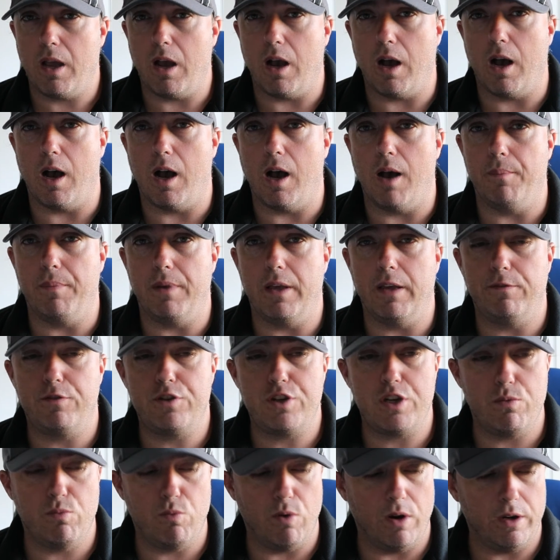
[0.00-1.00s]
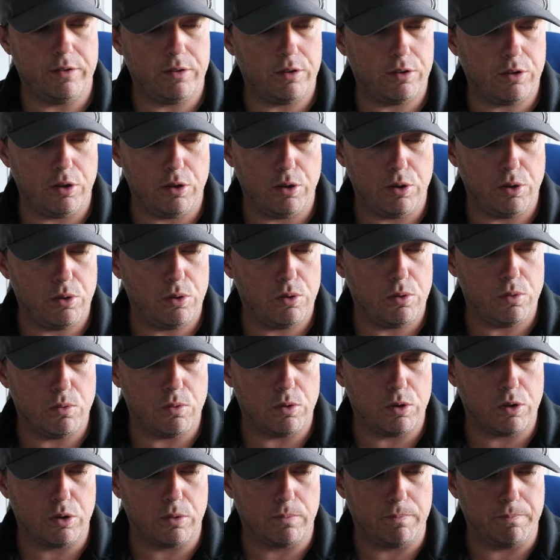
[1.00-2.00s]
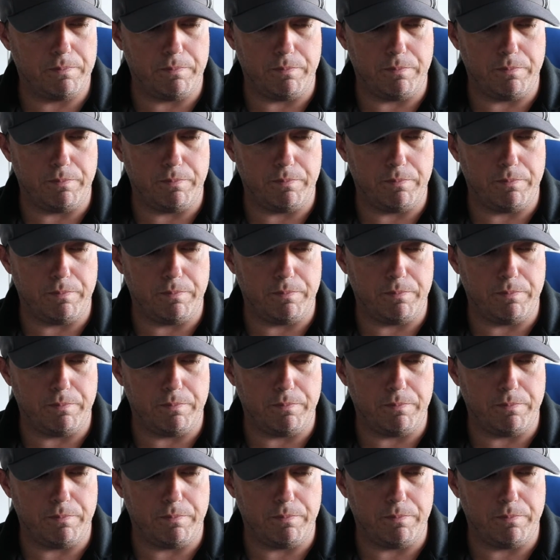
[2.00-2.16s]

Um, if she wants to